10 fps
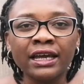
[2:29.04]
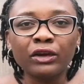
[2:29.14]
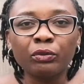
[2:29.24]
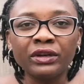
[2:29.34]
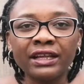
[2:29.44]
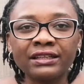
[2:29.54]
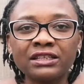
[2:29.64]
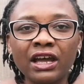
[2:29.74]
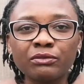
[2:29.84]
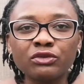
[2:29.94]
it will be then
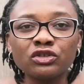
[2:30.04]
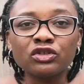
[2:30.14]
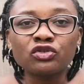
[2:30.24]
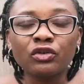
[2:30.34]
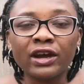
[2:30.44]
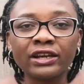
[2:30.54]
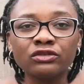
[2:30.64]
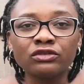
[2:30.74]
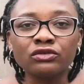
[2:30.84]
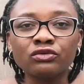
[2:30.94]
time to try
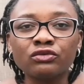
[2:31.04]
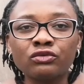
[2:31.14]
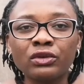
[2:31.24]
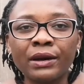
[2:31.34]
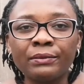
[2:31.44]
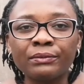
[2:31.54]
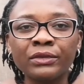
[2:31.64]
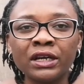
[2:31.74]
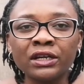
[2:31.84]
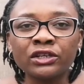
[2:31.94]
to
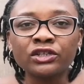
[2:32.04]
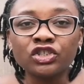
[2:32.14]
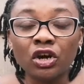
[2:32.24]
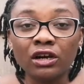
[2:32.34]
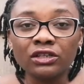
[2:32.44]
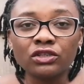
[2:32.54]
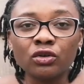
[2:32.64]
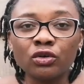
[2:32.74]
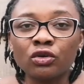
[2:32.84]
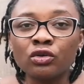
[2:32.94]
chart
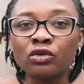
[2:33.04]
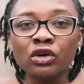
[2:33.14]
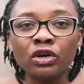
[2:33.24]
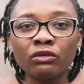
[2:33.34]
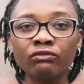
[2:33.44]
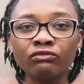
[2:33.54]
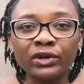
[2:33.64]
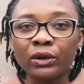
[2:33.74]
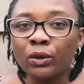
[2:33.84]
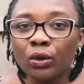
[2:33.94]
or
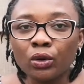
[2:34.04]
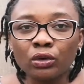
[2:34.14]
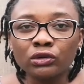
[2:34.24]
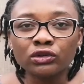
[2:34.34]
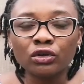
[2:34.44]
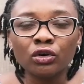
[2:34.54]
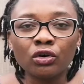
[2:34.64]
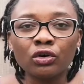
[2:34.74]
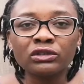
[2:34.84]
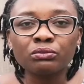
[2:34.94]
record
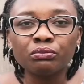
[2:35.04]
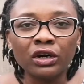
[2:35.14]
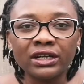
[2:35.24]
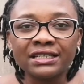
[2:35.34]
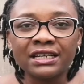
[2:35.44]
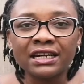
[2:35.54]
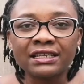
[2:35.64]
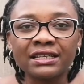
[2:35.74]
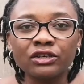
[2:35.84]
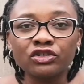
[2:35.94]
or monitor
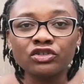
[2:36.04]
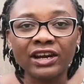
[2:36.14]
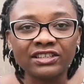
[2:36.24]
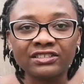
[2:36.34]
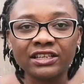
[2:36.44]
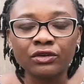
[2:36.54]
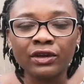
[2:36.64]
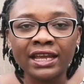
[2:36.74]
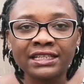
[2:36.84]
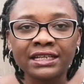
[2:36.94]
the contractions that you're
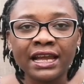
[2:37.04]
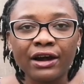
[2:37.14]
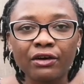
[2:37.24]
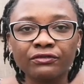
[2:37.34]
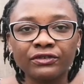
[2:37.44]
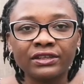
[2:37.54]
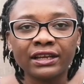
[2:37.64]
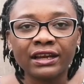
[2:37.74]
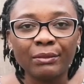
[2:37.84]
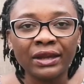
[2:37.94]
getting, how often
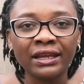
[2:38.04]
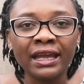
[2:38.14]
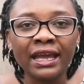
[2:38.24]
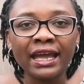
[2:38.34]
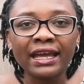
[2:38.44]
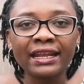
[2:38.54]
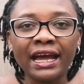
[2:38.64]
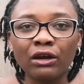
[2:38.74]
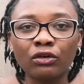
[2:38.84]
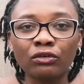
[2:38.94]
they're coming and
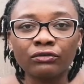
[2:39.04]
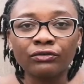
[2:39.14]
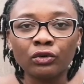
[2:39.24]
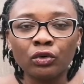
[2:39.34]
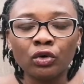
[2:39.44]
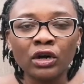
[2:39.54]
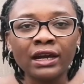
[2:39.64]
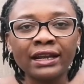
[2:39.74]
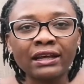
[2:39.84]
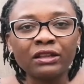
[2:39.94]
how long for.
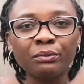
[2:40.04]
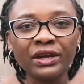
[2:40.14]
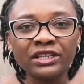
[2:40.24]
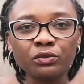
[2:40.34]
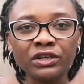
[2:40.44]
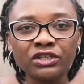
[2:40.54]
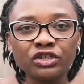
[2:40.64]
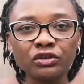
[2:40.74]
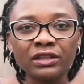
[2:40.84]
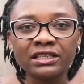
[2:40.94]
Now the best way to
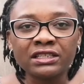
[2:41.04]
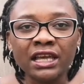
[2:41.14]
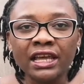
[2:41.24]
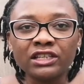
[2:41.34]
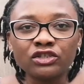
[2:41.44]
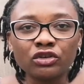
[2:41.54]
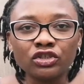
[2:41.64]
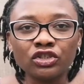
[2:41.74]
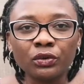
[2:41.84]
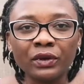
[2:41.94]
do this is not
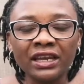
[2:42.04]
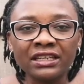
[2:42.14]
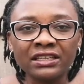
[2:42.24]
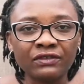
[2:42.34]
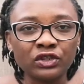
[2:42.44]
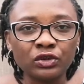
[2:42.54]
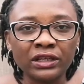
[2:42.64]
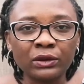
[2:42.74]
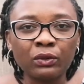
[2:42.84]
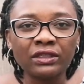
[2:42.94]
to do it
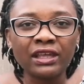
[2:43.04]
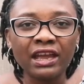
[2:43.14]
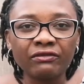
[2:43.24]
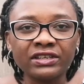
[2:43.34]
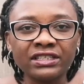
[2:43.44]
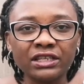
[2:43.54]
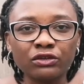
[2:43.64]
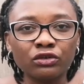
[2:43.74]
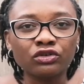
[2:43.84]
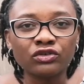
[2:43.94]
individually with every
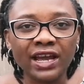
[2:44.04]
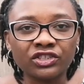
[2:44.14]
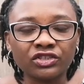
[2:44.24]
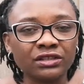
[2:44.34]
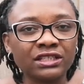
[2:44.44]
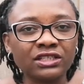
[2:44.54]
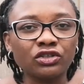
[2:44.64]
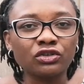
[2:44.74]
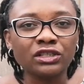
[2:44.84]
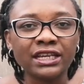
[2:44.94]
single contraction. This
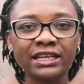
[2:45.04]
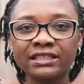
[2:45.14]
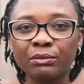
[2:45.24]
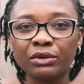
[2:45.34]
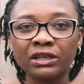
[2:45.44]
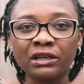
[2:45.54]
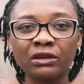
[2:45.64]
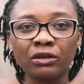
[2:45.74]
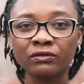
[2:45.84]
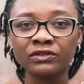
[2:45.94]
is going to take somebody a
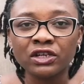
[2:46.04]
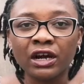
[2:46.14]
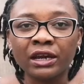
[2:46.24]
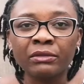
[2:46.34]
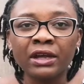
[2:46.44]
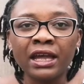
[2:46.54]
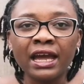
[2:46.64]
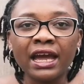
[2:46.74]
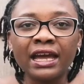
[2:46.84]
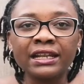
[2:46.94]
lot of time,
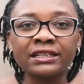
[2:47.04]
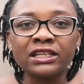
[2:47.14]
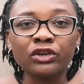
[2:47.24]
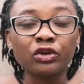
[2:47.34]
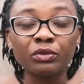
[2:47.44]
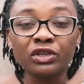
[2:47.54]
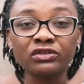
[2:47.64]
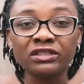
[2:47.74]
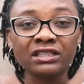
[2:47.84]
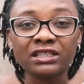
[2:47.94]
and they could be
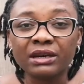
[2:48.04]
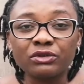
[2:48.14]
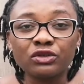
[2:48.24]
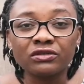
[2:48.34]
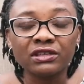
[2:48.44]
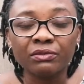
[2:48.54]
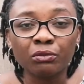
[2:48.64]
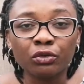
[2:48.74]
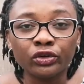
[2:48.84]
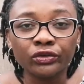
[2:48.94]
using that time to do something
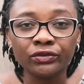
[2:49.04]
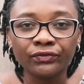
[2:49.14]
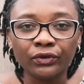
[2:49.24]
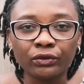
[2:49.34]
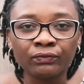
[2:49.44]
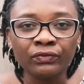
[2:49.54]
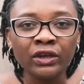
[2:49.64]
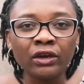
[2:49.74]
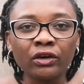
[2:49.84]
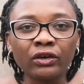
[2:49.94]
more useful.
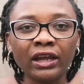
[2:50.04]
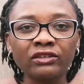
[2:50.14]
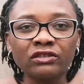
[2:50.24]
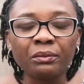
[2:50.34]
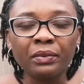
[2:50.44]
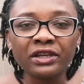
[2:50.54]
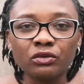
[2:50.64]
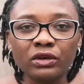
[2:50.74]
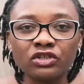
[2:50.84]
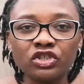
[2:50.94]
Okay, so the
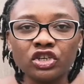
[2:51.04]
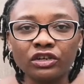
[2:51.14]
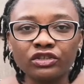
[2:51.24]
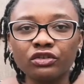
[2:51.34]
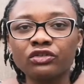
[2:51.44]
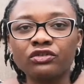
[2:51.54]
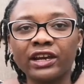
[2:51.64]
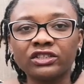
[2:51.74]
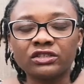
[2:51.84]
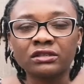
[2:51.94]
best way to chart your
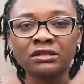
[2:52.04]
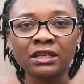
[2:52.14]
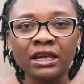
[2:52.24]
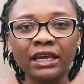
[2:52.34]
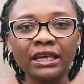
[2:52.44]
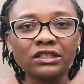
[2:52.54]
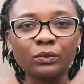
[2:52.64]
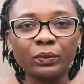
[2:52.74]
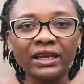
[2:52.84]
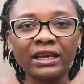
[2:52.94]
contractions is
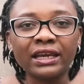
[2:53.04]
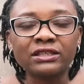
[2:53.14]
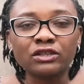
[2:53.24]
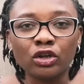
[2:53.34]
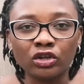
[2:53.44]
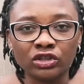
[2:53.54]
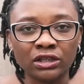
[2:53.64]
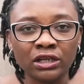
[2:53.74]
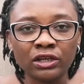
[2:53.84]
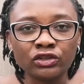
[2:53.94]
to pick a slot.
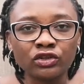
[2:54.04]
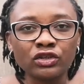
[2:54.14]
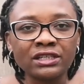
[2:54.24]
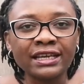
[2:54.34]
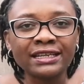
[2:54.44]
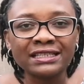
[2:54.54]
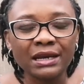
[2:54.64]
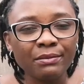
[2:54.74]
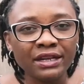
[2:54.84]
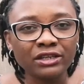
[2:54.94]
So you take a
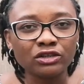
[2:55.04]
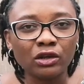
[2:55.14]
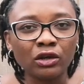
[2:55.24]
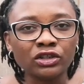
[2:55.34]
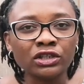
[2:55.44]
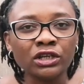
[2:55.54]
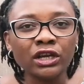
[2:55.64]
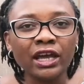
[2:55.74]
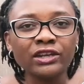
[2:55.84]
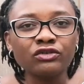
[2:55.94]
10-minute slot
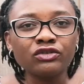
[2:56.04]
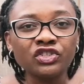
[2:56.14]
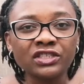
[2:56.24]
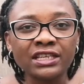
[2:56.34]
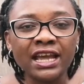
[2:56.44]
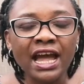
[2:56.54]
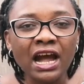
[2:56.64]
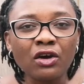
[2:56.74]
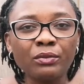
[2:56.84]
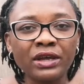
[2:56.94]
and you see
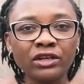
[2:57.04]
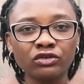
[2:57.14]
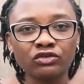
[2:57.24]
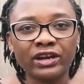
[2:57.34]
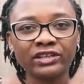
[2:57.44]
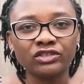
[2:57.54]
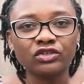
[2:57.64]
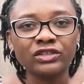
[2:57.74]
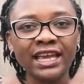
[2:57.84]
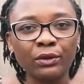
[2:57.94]
how many
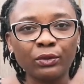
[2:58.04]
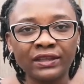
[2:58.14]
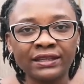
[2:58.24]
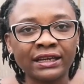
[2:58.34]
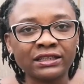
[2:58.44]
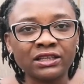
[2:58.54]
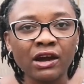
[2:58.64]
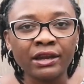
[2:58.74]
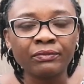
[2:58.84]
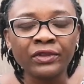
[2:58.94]
contractions you get within that
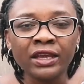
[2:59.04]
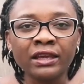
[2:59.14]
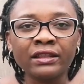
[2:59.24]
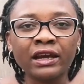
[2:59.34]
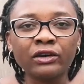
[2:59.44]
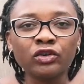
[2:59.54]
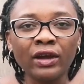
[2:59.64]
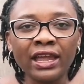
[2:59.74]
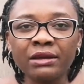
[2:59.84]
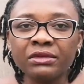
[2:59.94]
time. Now your
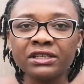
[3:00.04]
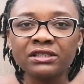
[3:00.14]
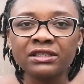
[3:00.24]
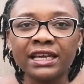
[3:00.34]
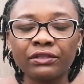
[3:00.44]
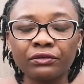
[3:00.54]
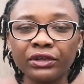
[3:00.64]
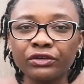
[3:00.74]
aim is to get 3